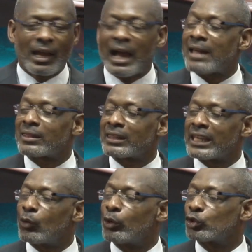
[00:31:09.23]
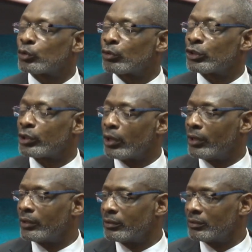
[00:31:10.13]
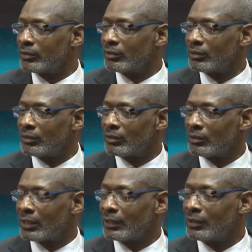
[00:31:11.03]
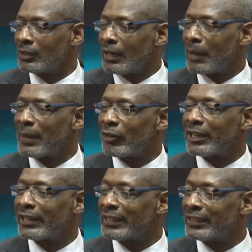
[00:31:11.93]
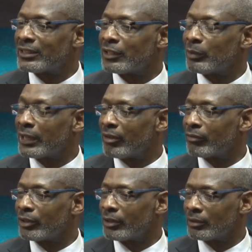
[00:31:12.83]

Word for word: I think we should return the American Indian behavior.